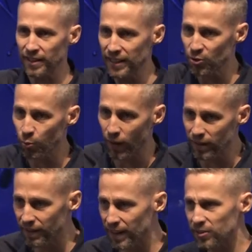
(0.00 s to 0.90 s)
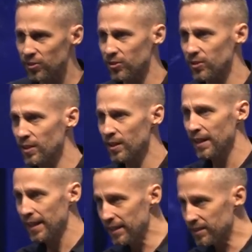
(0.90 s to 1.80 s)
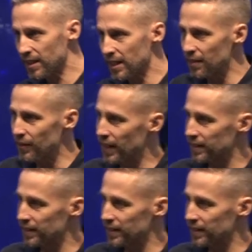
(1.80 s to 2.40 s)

on each one of us. He's given